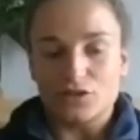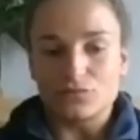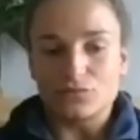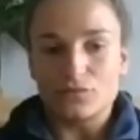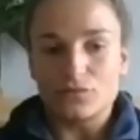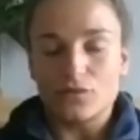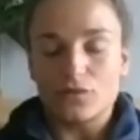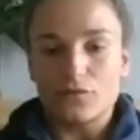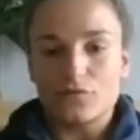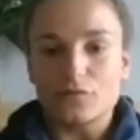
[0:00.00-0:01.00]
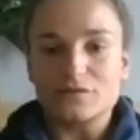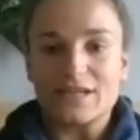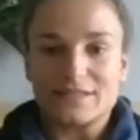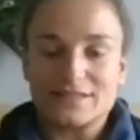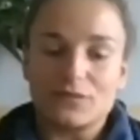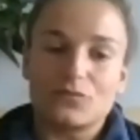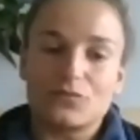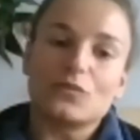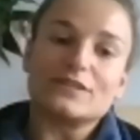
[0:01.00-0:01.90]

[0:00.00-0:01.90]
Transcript: So from testing we